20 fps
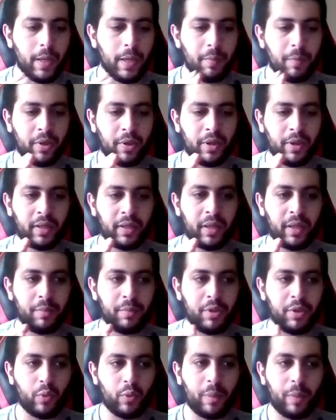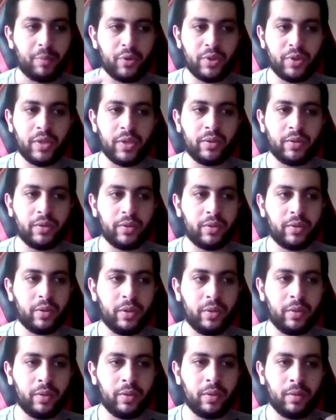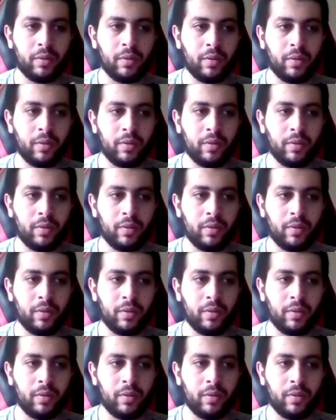But it can be represented in